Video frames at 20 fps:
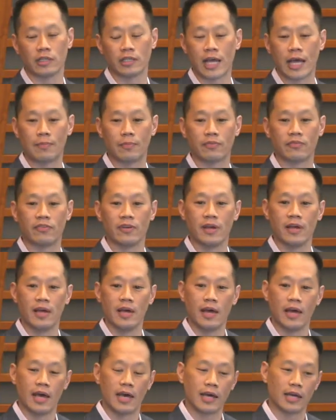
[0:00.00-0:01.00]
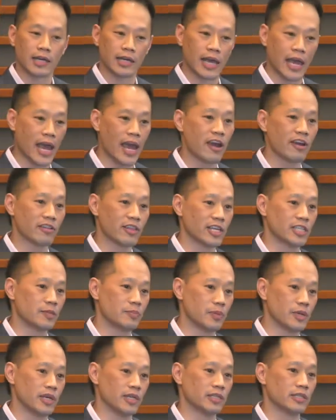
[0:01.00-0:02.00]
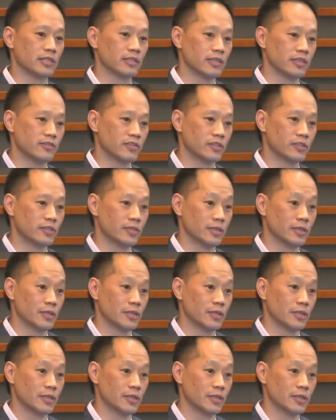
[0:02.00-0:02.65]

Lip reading: type of care that's being delivered.